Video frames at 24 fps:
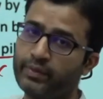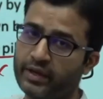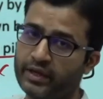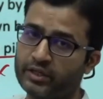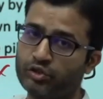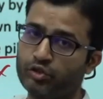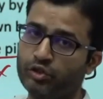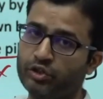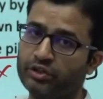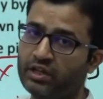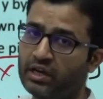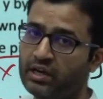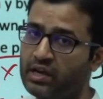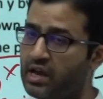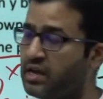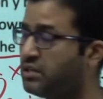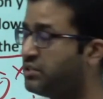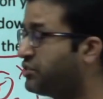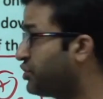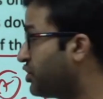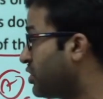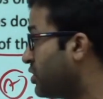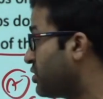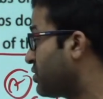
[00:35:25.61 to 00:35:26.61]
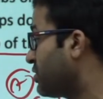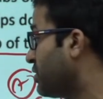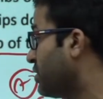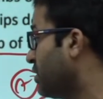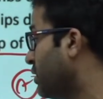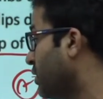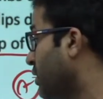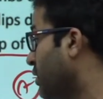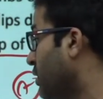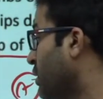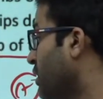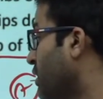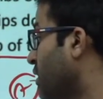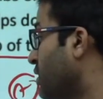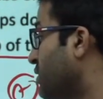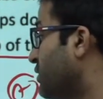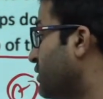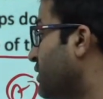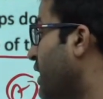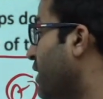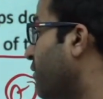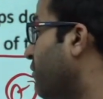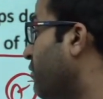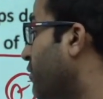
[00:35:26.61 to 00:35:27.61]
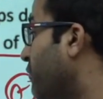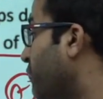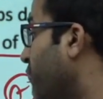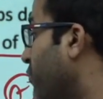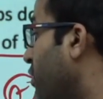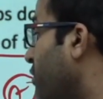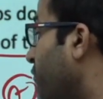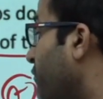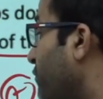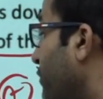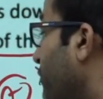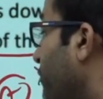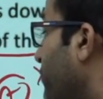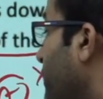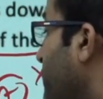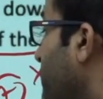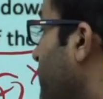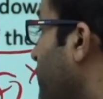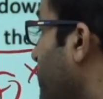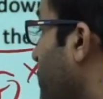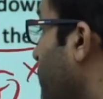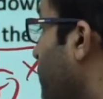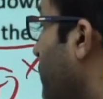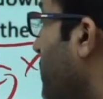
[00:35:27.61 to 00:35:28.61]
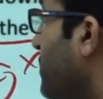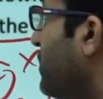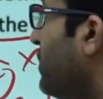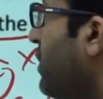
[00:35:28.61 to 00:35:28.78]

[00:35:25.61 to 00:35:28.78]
actually in the last chance. 7, 156 plus